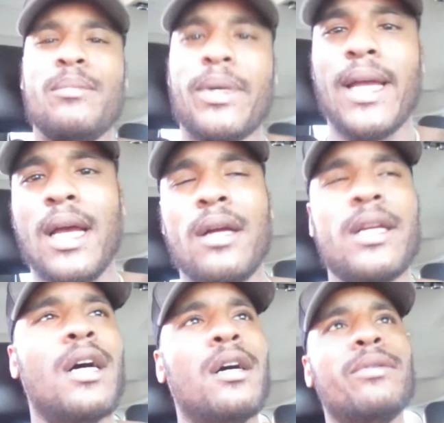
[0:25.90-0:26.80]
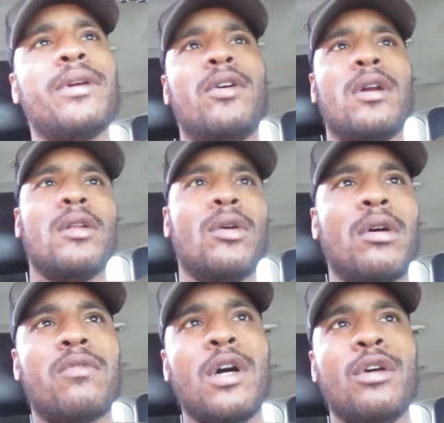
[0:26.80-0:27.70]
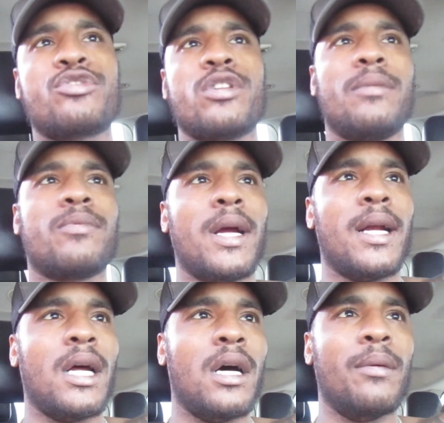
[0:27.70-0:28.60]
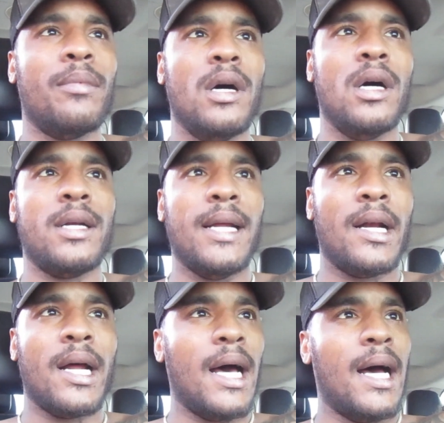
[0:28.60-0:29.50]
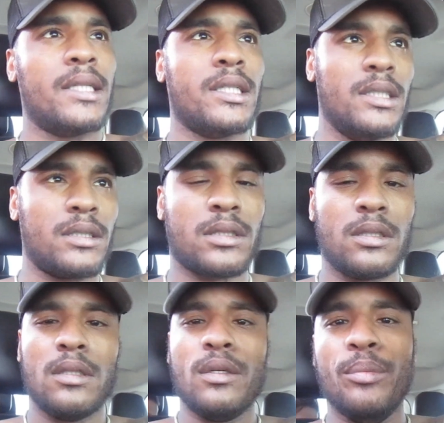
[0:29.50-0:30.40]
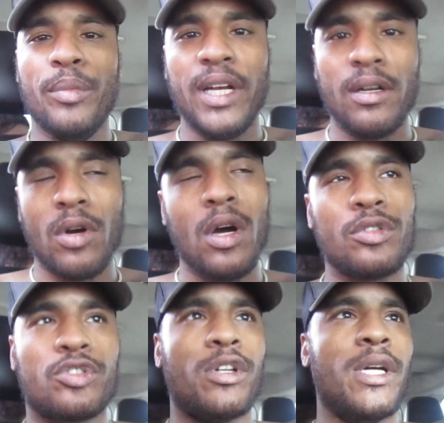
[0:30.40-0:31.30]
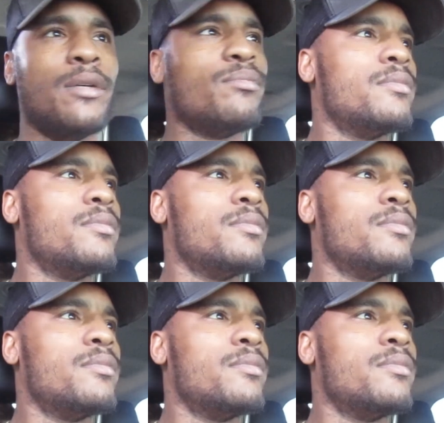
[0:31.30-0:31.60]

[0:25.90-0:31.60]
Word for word: But yeah, yo, we're going on a little road trip right now, uh, down to Athens, mini road trip.